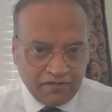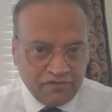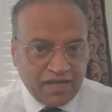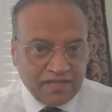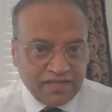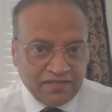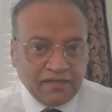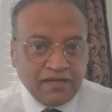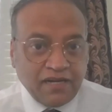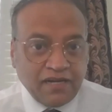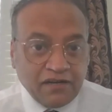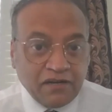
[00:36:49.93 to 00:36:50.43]

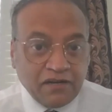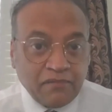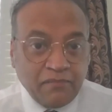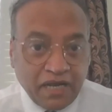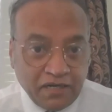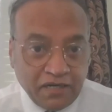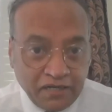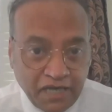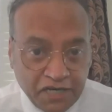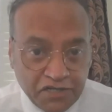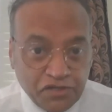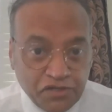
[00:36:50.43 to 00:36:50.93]
transcendental
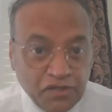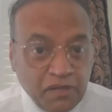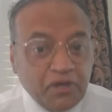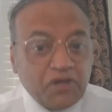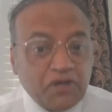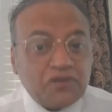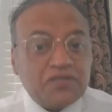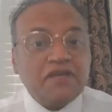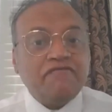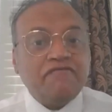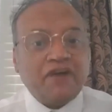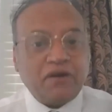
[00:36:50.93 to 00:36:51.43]
meditation
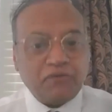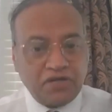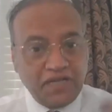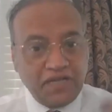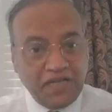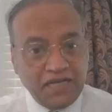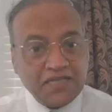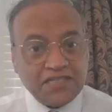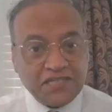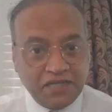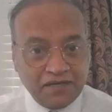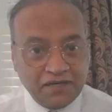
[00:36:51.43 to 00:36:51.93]
because they found it
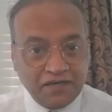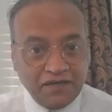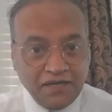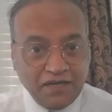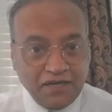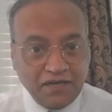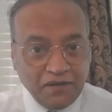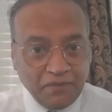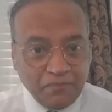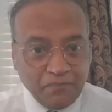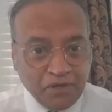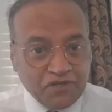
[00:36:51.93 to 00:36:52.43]
easier
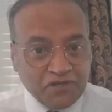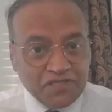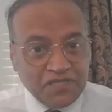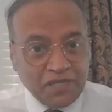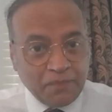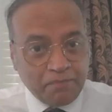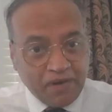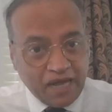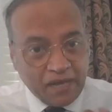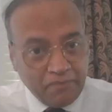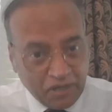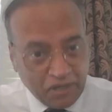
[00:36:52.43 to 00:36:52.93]
because they
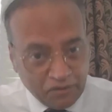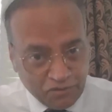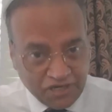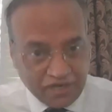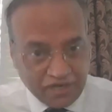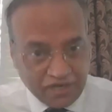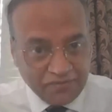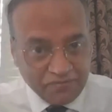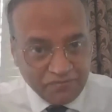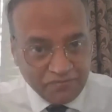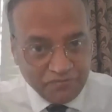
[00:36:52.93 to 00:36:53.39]
play music